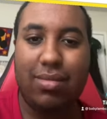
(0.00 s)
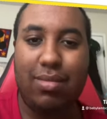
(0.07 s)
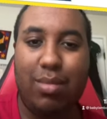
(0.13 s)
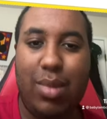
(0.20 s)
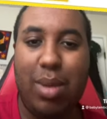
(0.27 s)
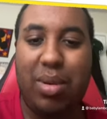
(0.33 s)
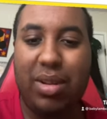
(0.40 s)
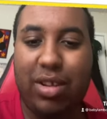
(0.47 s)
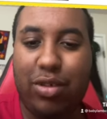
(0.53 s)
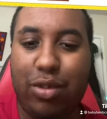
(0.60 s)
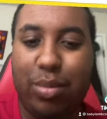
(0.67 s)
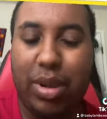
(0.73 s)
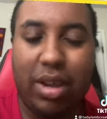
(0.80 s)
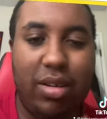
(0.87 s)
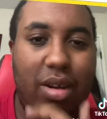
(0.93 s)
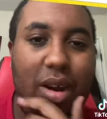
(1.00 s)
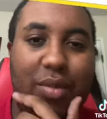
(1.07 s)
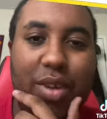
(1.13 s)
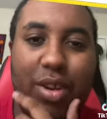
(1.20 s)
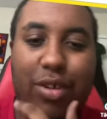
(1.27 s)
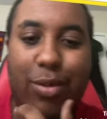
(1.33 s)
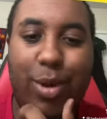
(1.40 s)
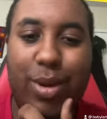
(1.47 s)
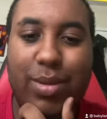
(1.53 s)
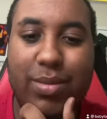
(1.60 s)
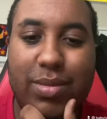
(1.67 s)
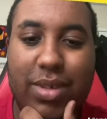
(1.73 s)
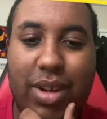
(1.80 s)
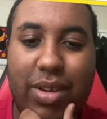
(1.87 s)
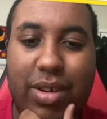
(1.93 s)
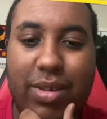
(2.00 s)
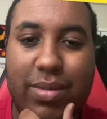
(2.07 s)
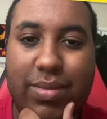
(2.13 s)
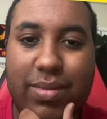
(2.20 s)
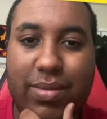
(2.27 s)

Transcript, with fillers: Maybe this would be an obvious one. I don't know.